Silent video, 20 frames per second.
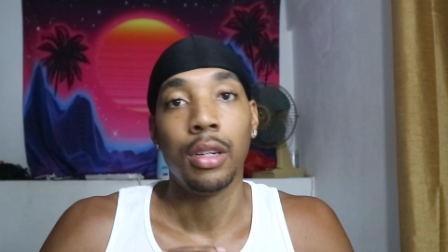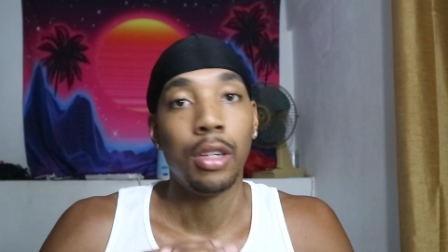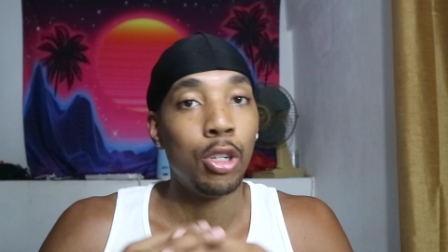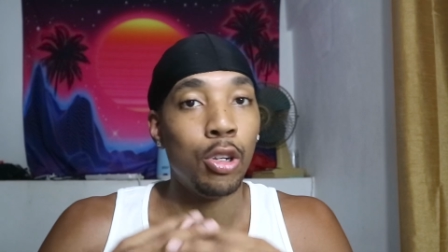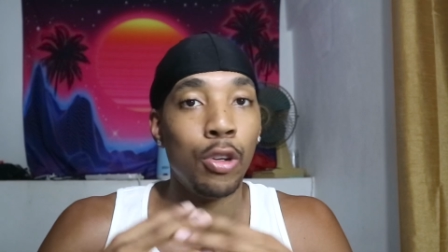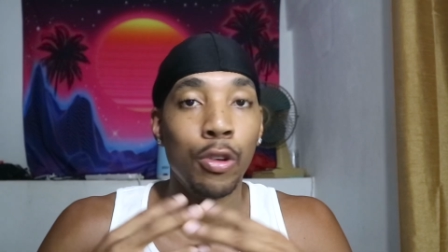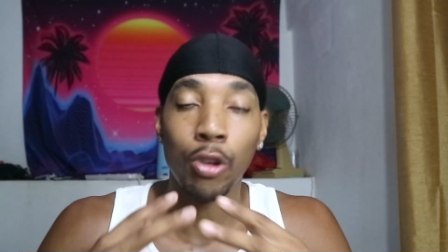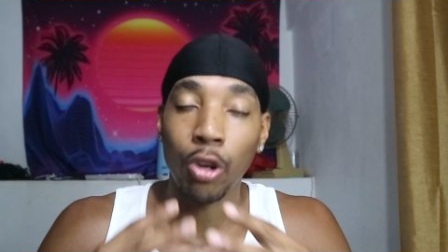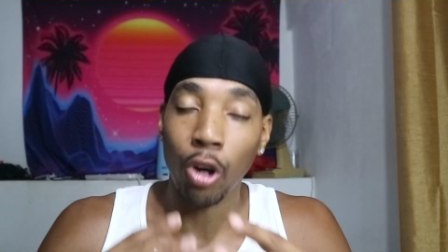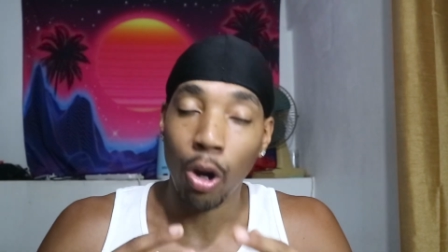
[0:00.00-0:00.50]

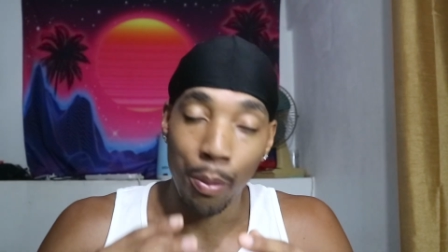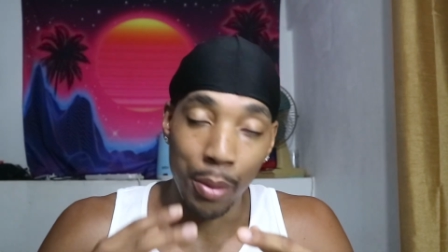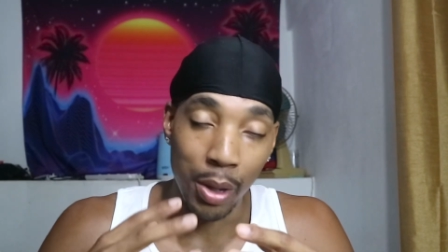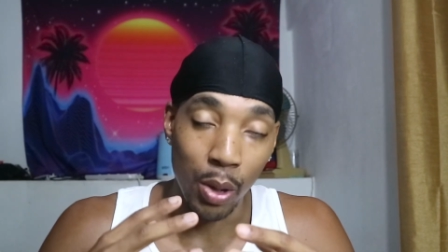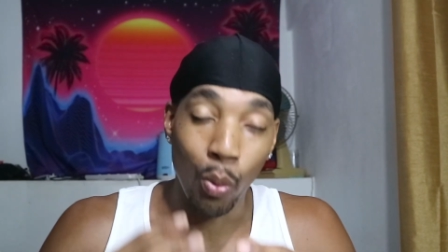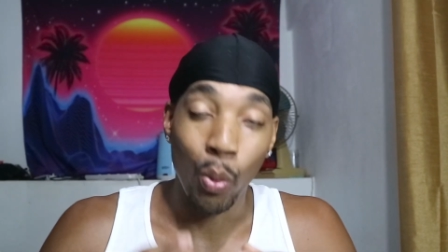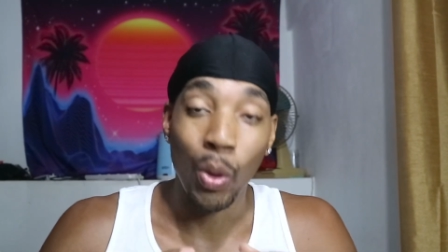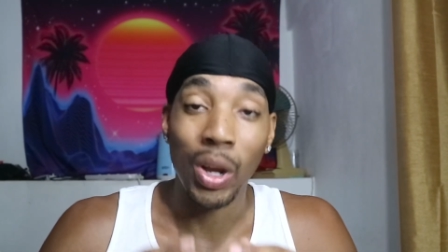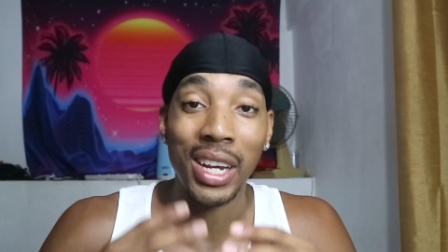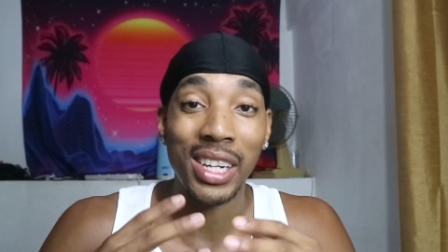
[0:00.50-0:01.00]
You got to
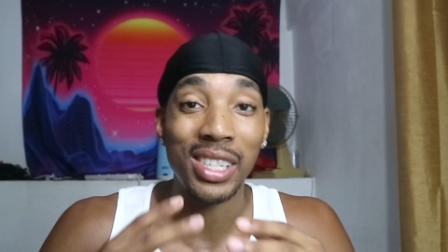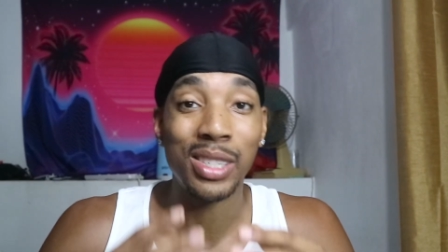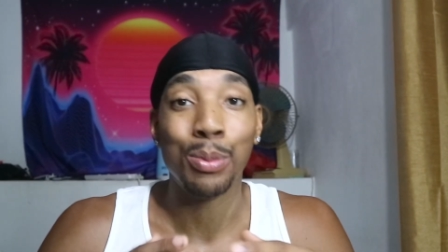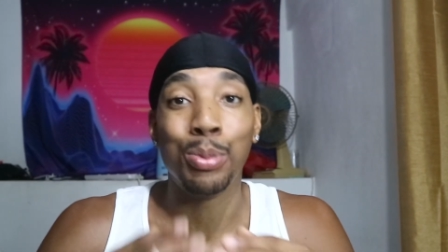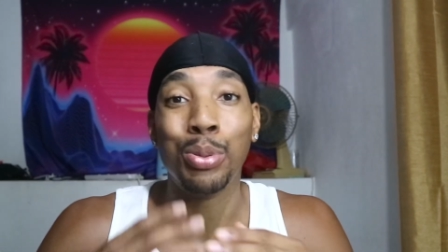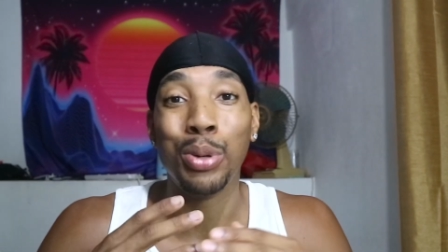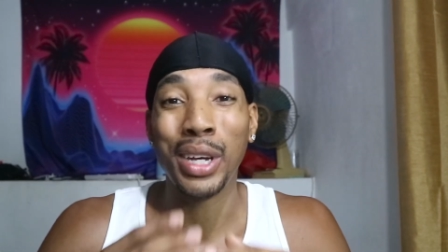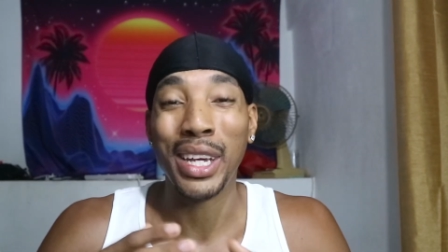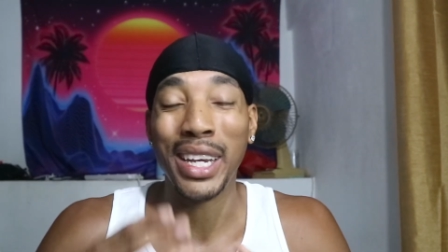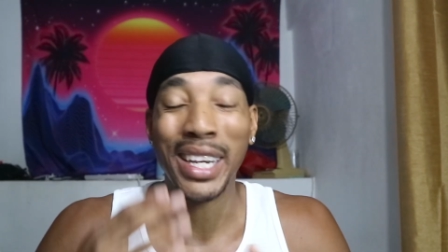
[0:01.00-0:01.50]
be willing to
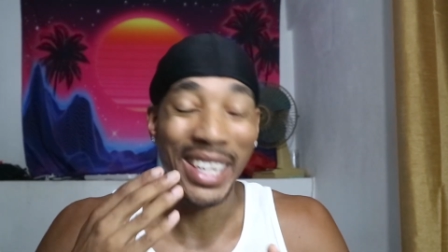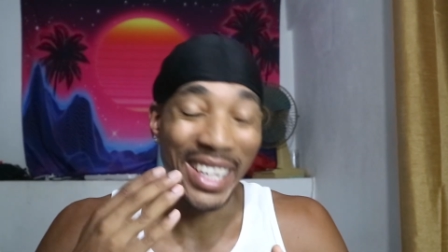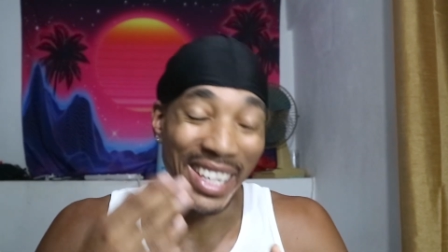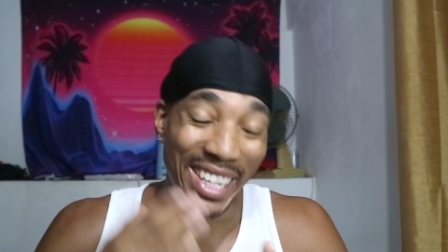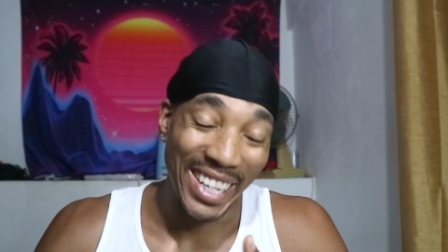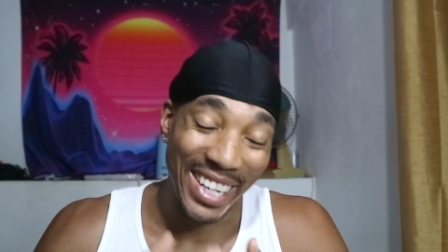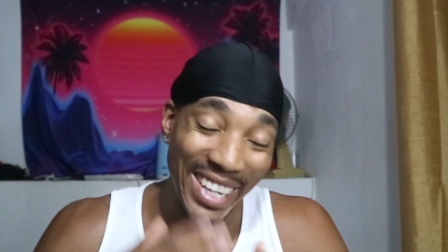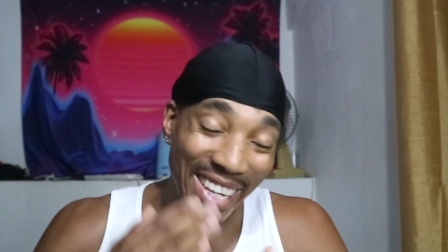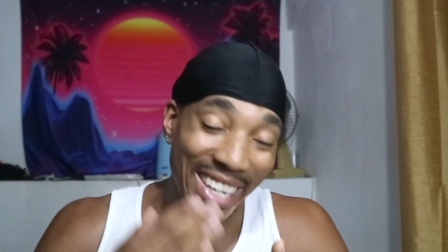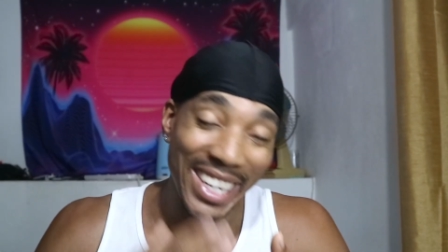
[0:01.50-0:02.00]
put in
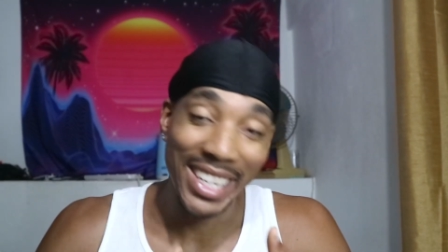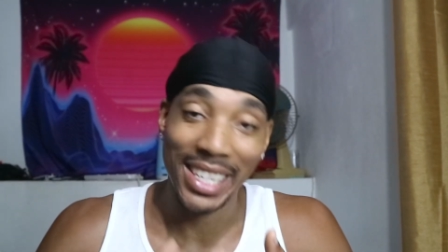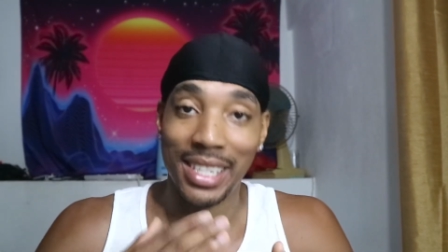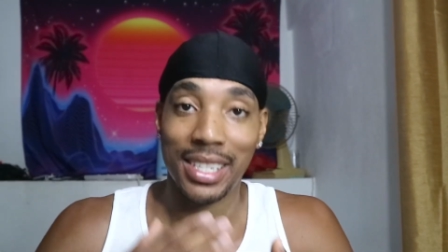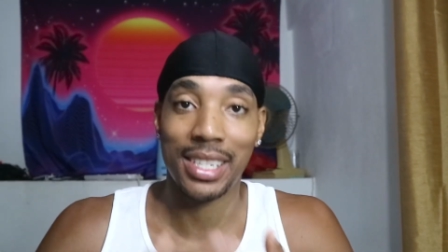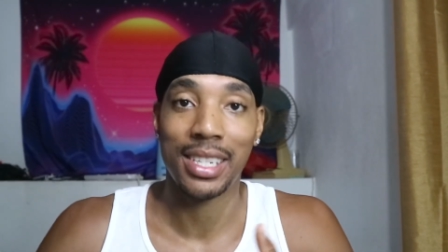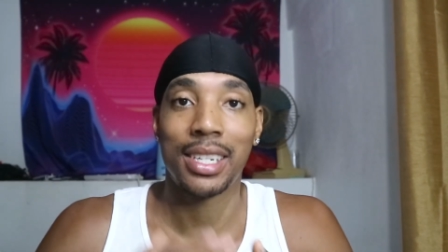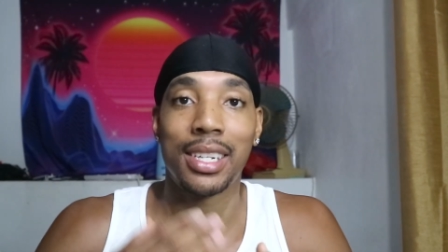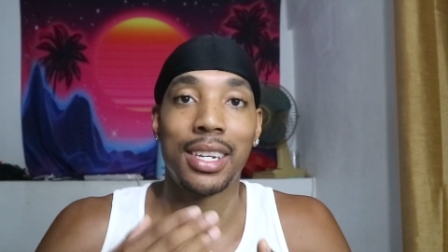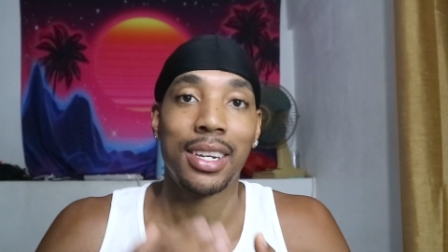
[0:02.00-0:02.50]

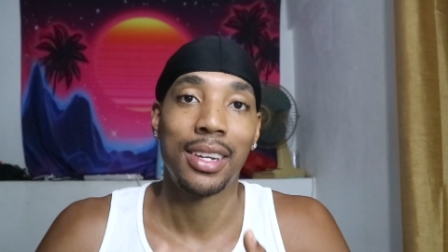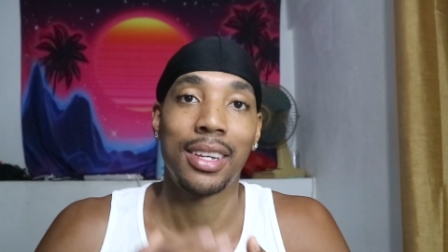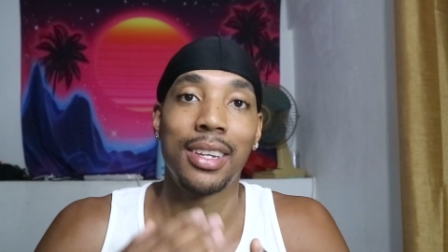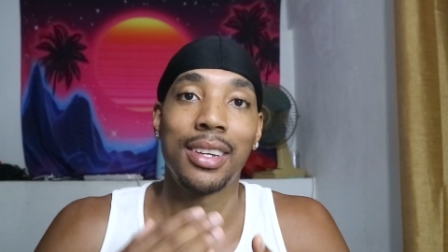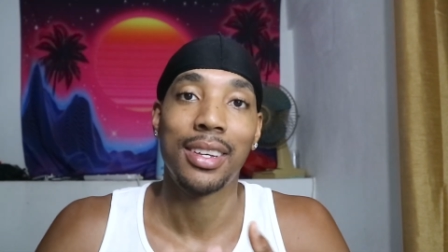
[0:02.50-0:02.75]
years,